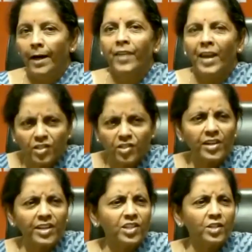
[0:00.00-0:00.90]
And that's
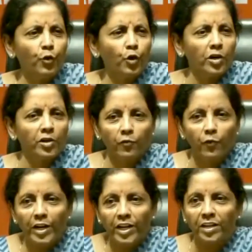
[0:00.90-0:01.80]
the reason for her
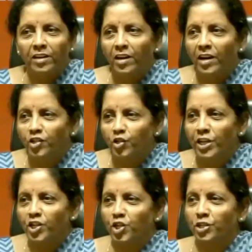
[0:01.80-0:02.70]
worry, her
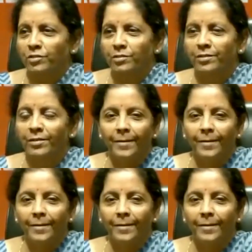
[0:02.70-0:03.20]
agitation,